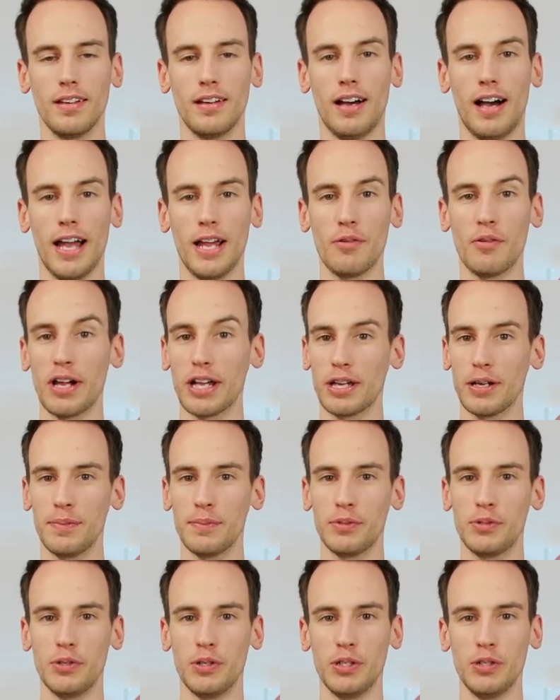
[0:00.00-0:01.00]
Hi and
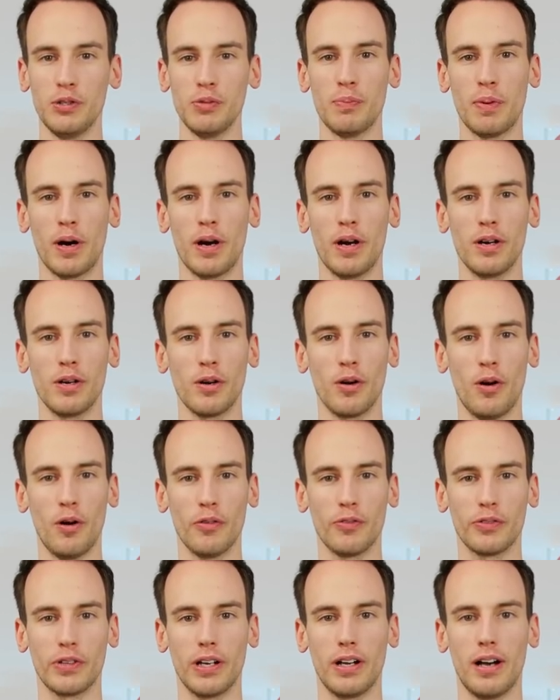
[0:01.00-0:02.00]
welcome to a new part
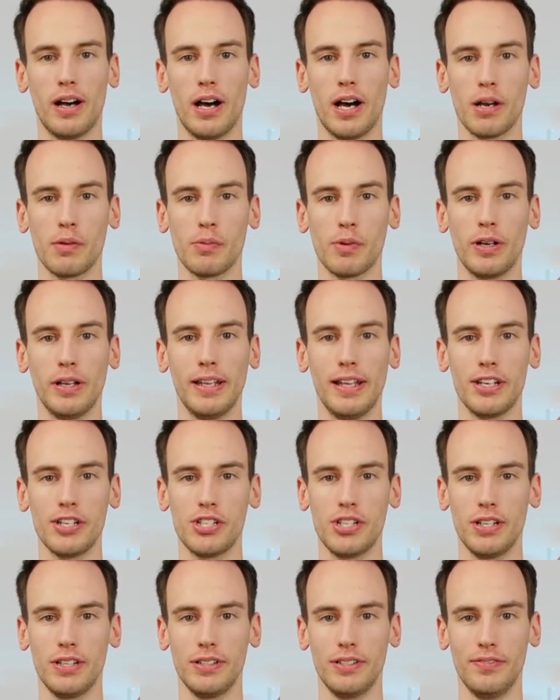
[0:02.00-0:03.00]
of the Hardware
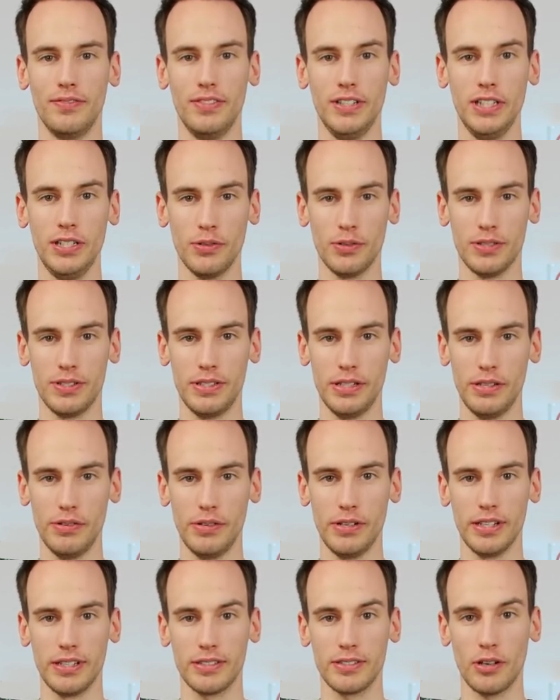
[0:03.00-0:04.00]
Legend video
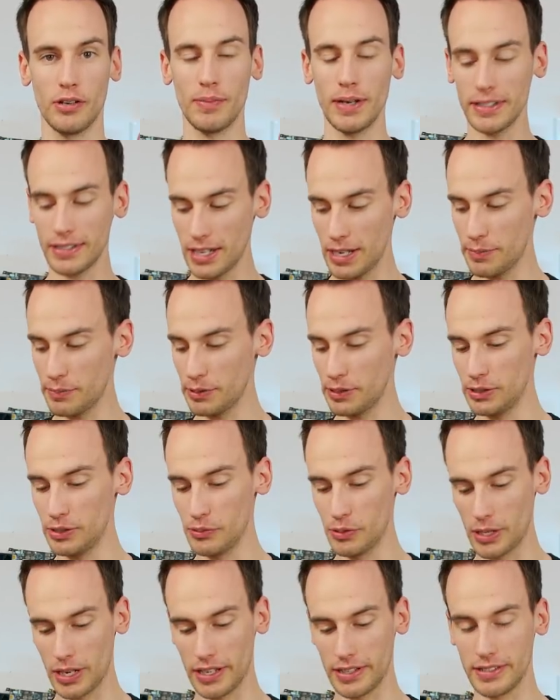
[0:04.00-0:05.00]
series. On my table
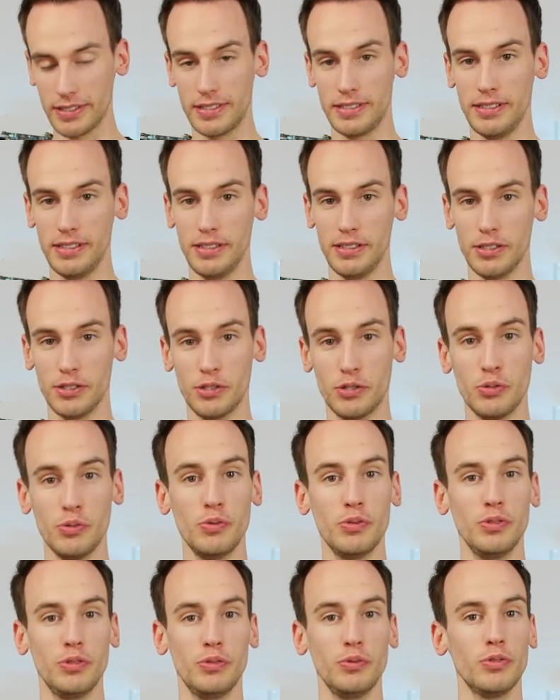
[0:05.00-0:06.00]
you can see
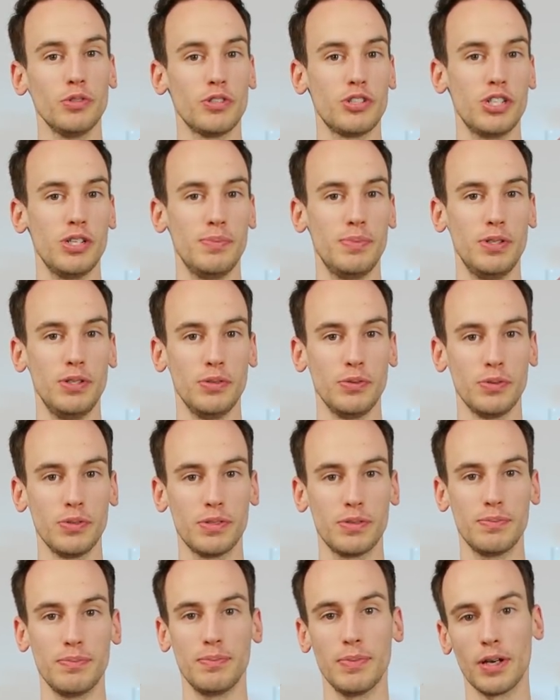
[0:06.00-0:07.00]
two dual
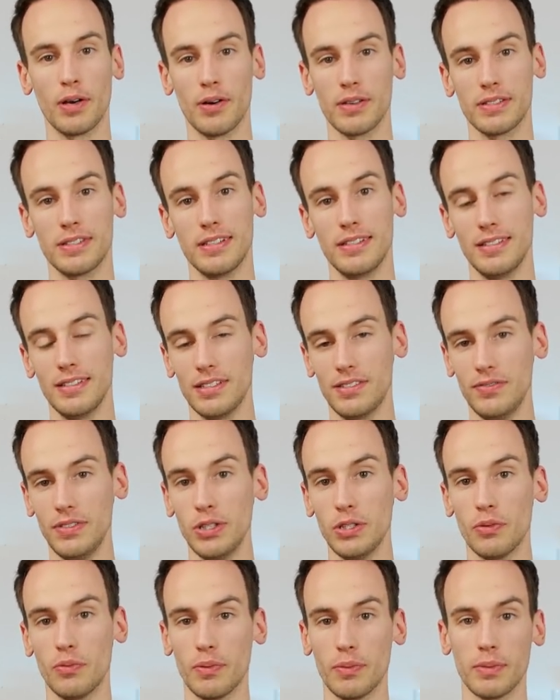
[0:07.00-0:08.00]
GPUs, because in this
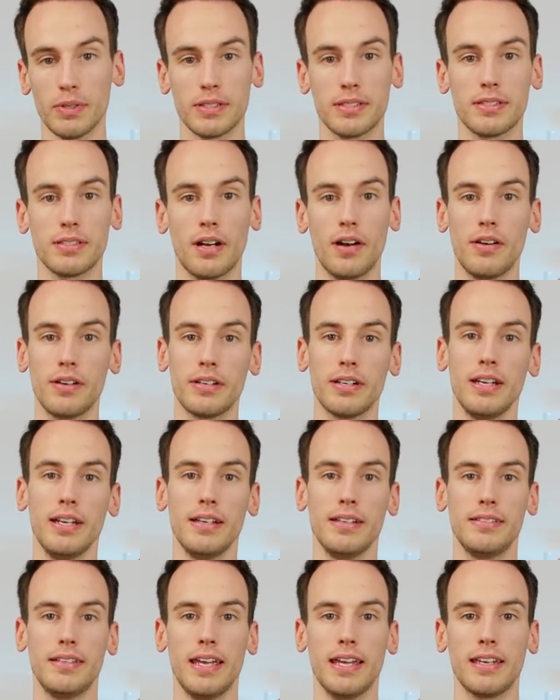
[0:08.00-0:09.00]
video we will start
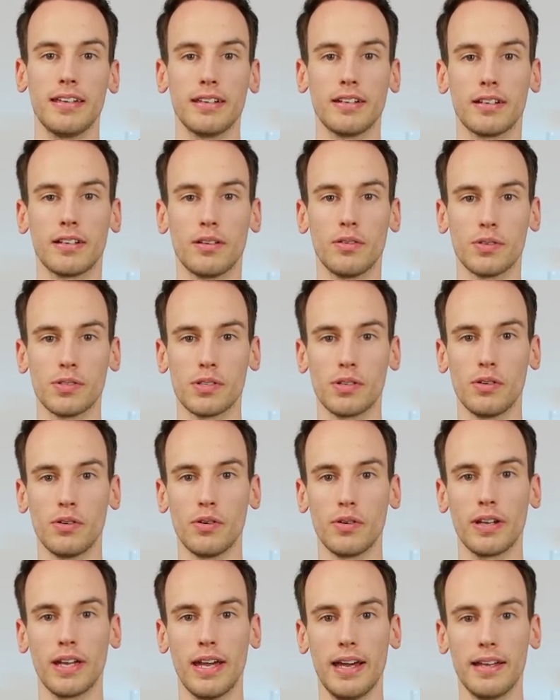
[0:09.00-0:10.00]
taking a closer
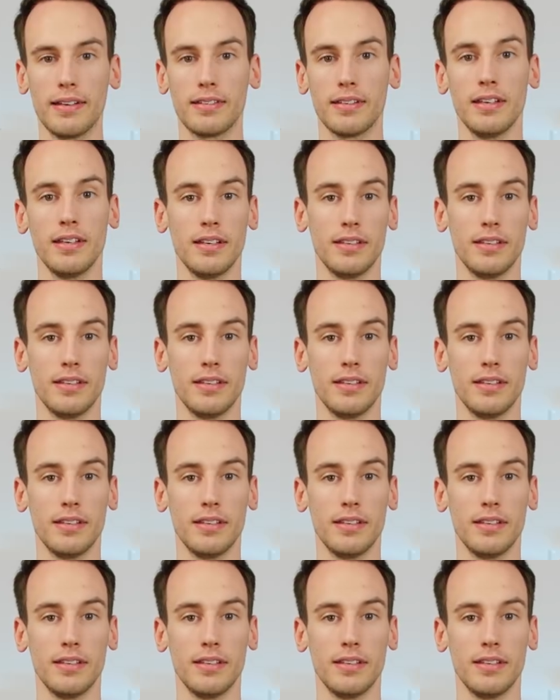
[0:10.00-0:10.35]
look at